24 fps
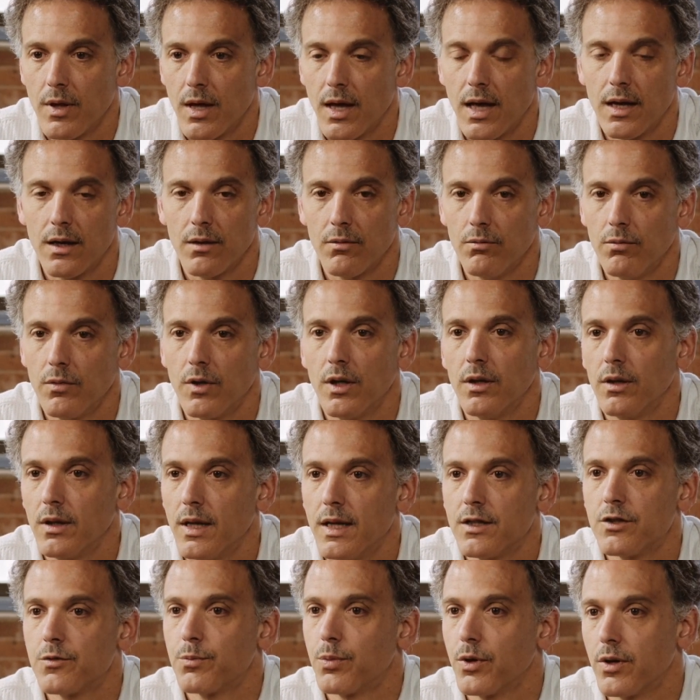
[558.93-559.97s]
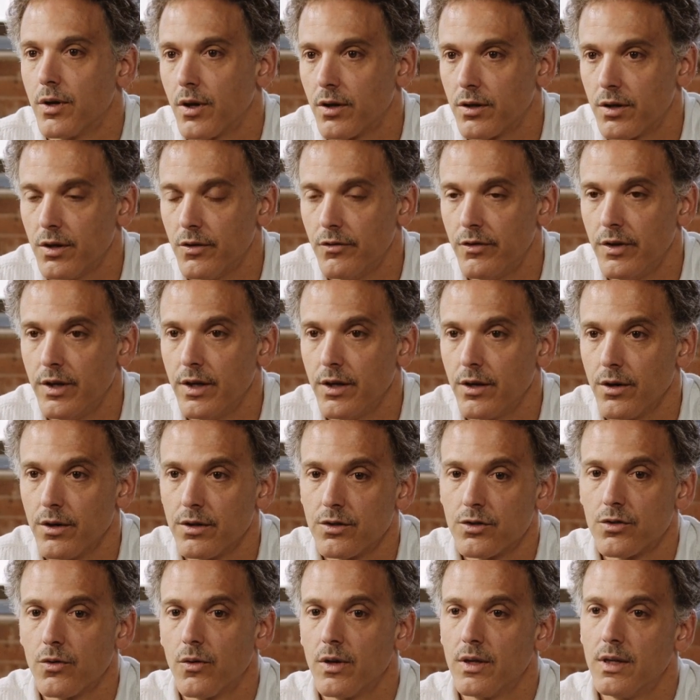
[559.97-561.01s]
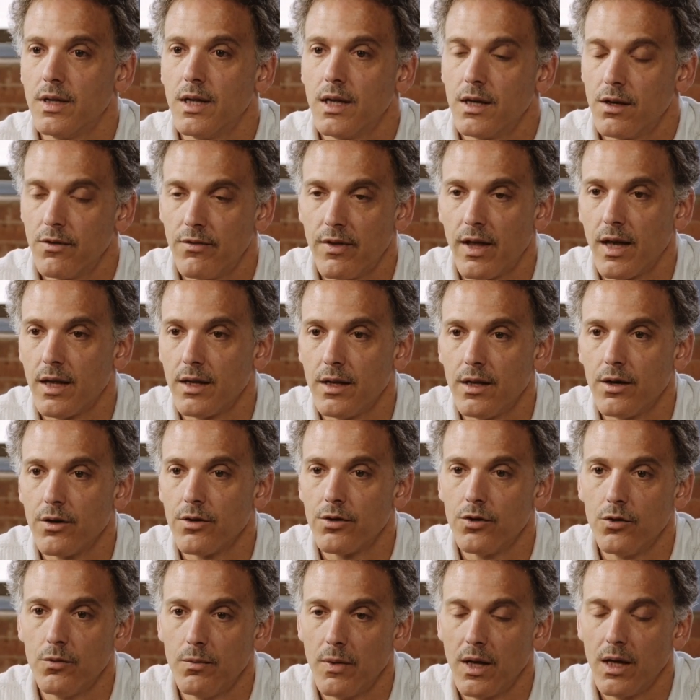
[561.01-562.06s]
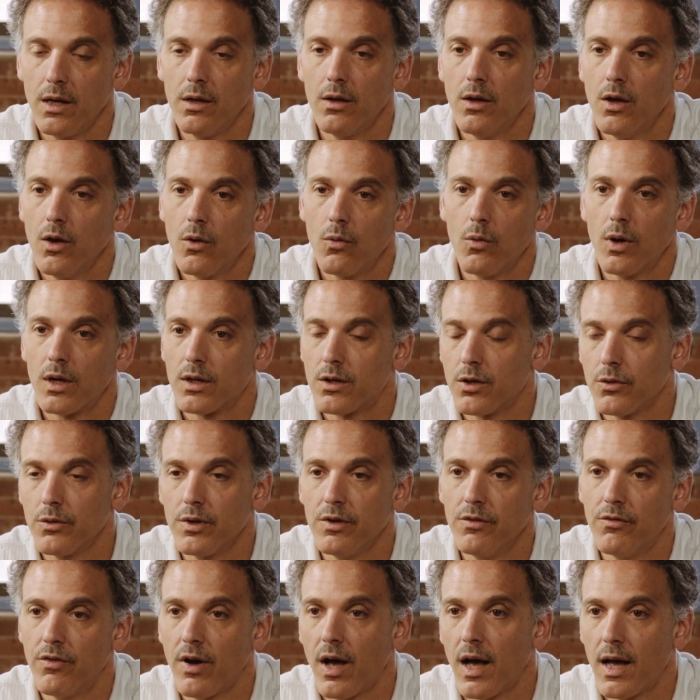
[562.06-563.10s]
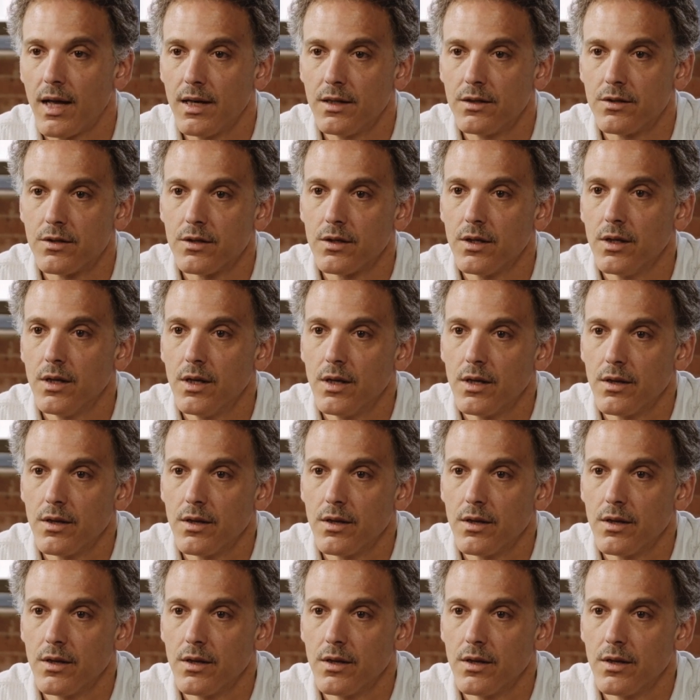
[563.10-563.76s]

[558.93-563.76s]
had a less productive year. And so at the end of that year, you may want to revise